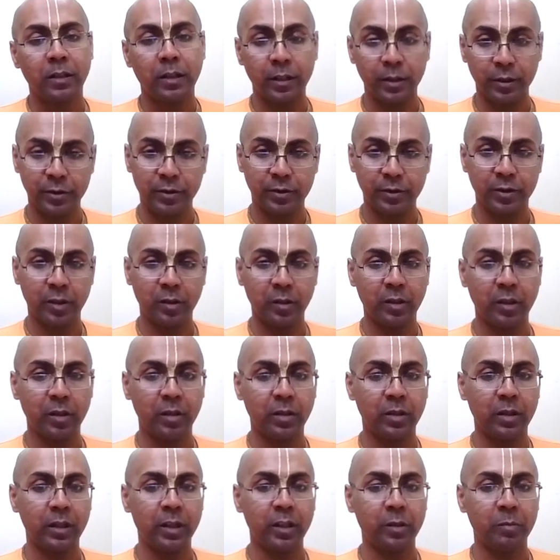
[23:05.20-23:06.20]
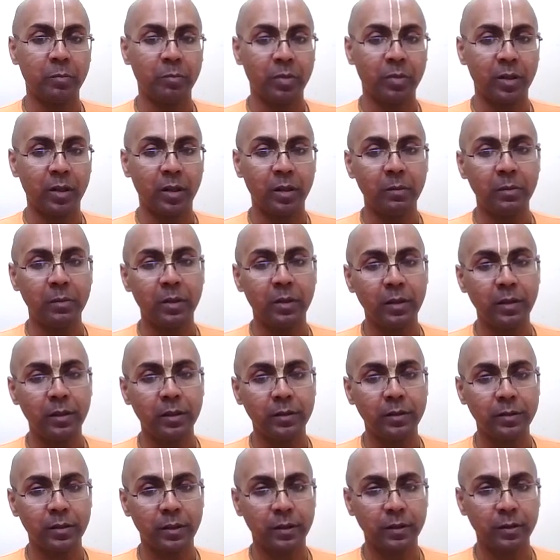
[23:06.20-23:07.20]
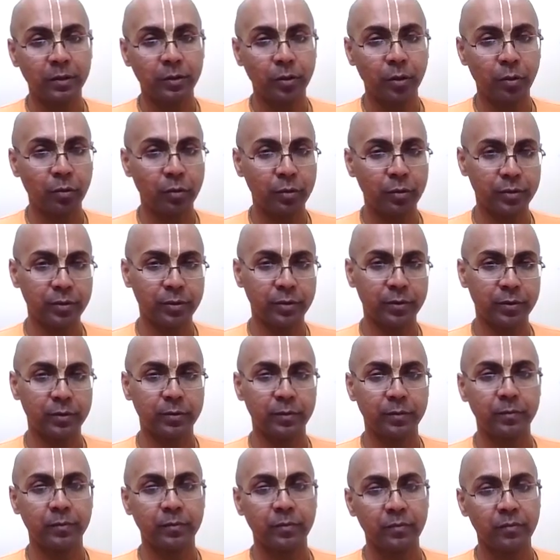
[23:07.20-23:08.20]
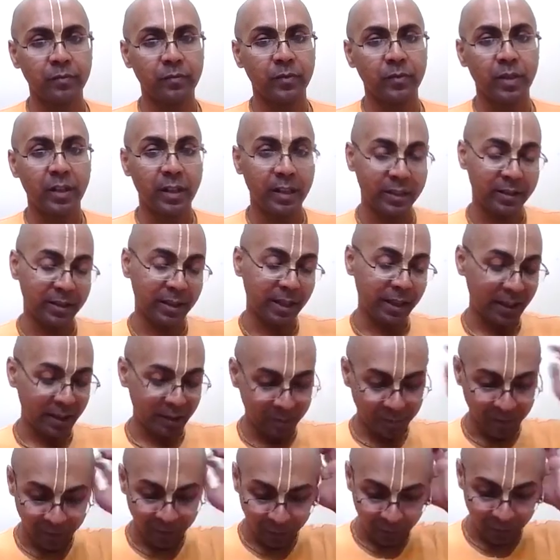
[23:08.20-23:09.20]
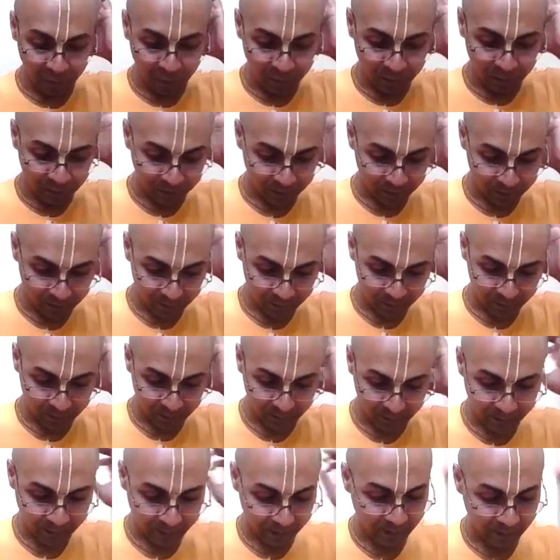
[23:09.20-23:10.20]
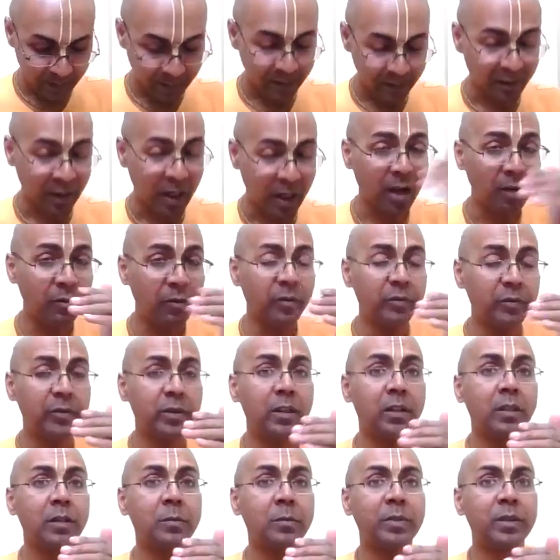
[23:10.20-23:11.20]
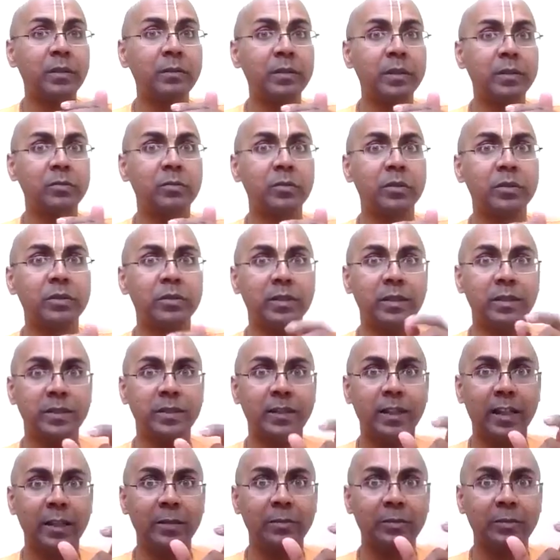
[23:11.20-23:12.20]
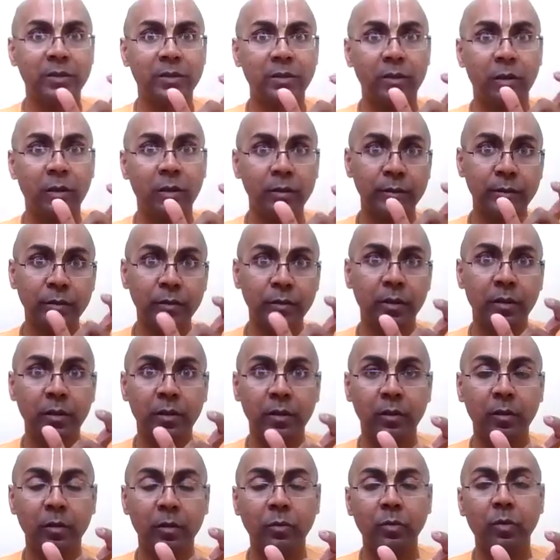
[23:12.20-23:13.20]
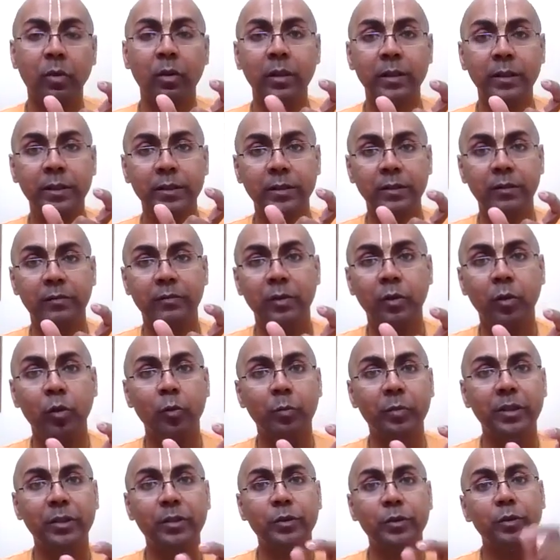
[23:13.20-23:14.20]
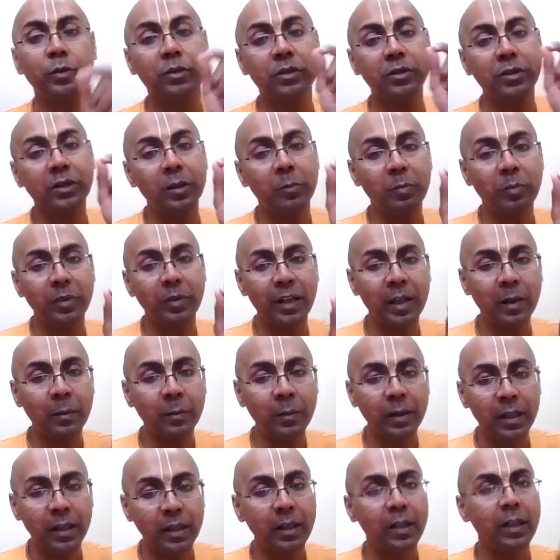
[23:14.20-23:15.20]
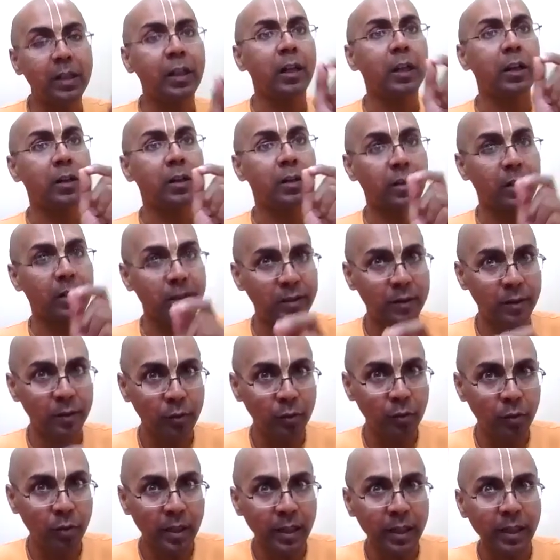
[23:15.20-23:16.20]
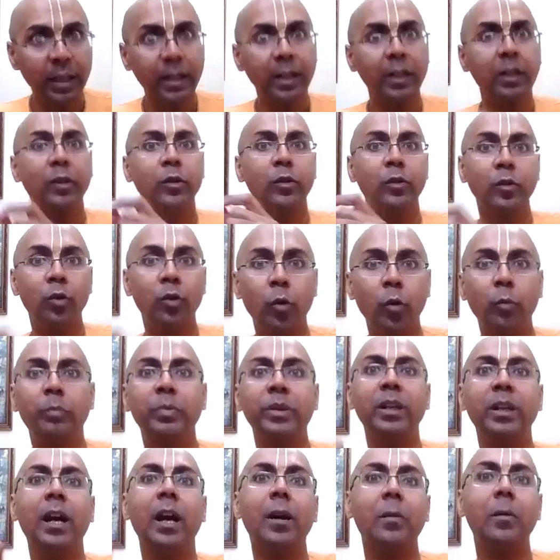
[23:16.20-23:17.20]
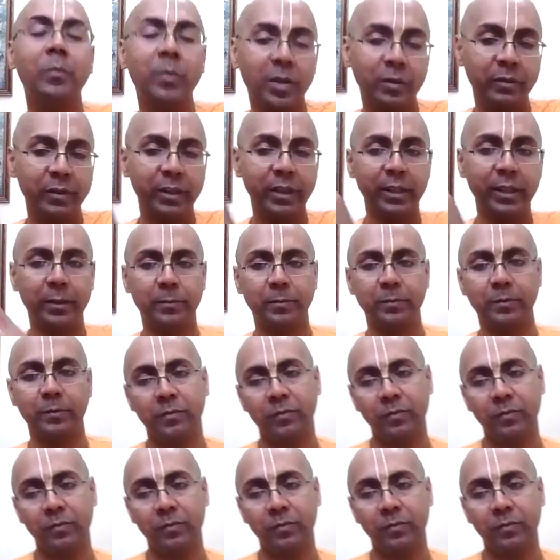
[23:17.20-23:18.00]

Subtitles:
Krishna kare parama santosh. In that, before, half of the previous verse describes also the qualities of the Buddha. Shuddha preme rasa gune gopika praveen.